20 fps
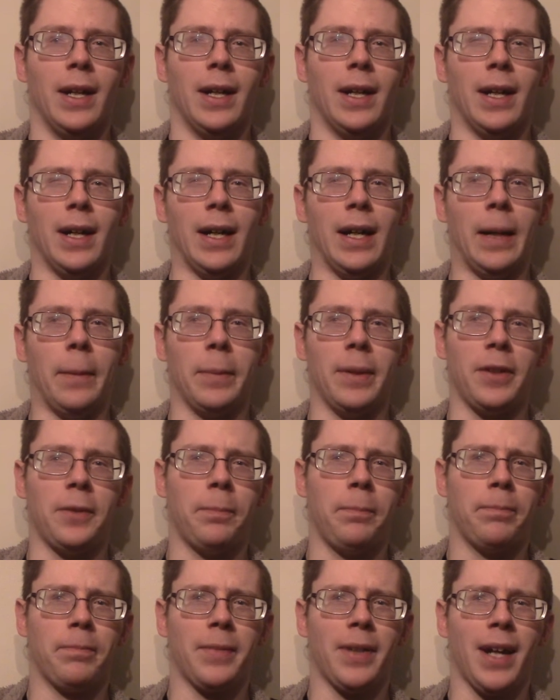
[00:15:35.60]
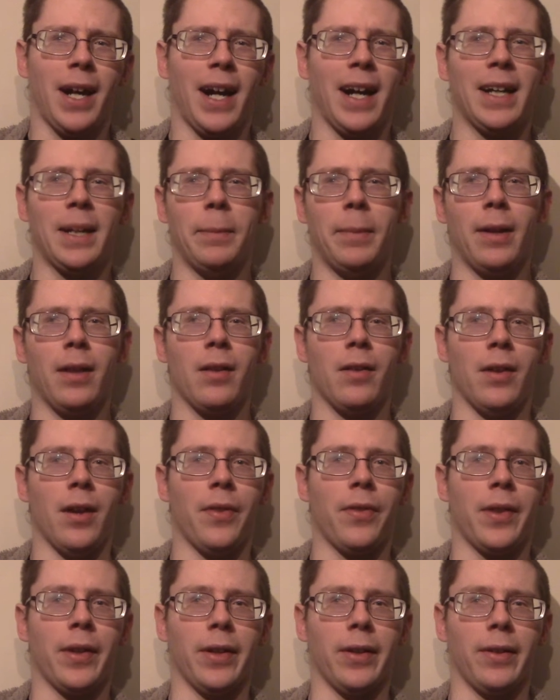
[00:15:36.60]
But it's kind of better than
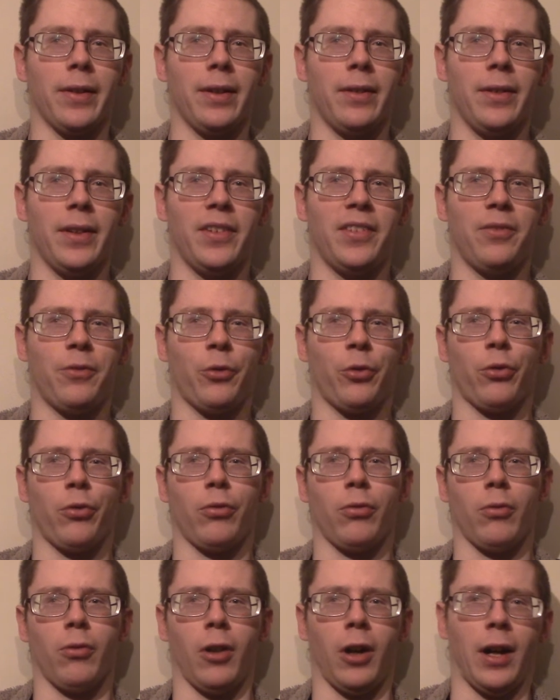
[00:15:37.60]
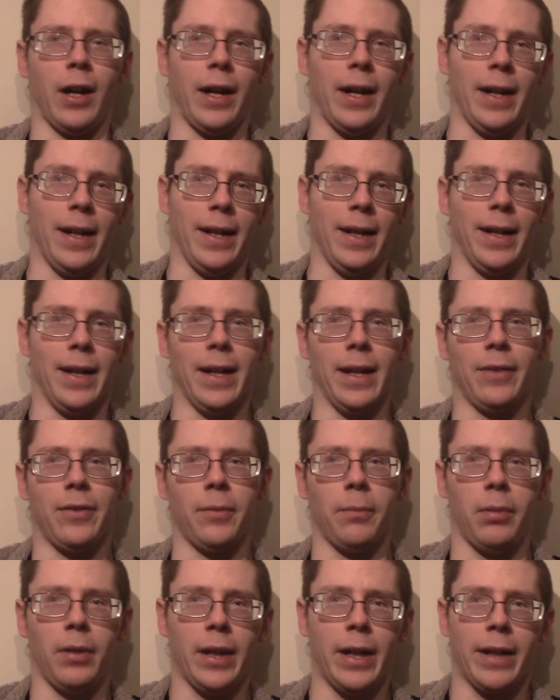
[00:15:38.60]
nothing. You can at least try to get
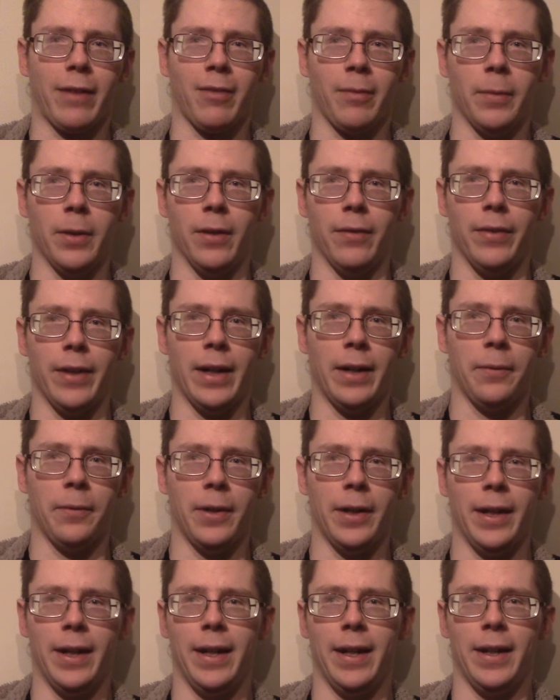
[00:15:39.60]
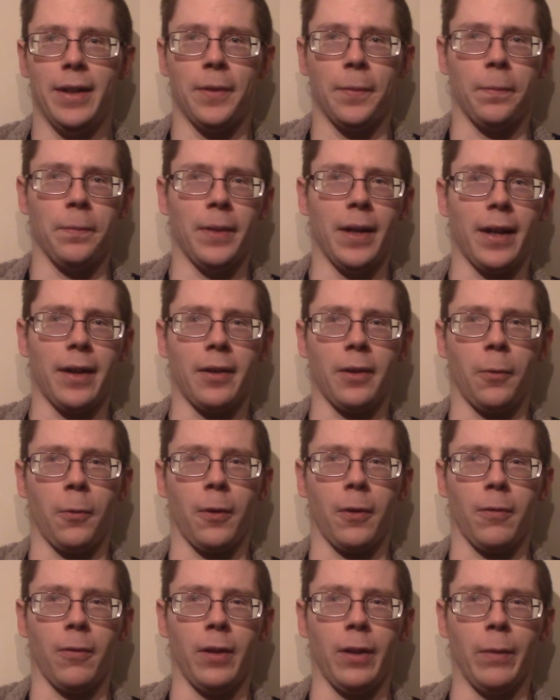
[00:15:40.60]
some plaque removed that way. It's not going to
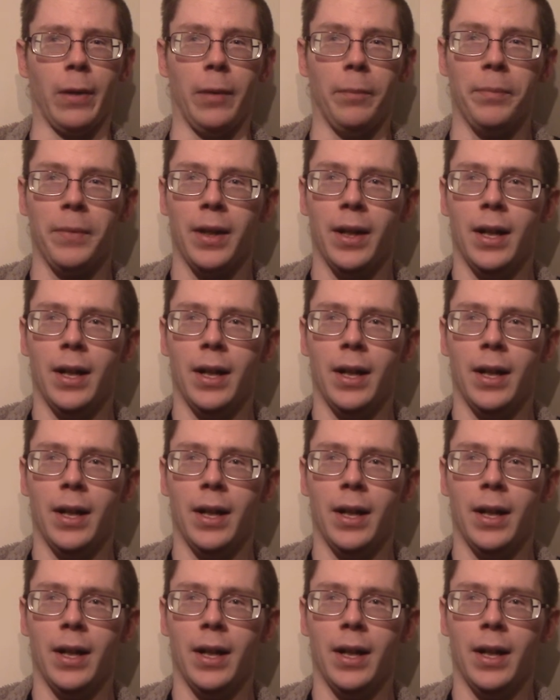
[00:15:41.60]
work really well.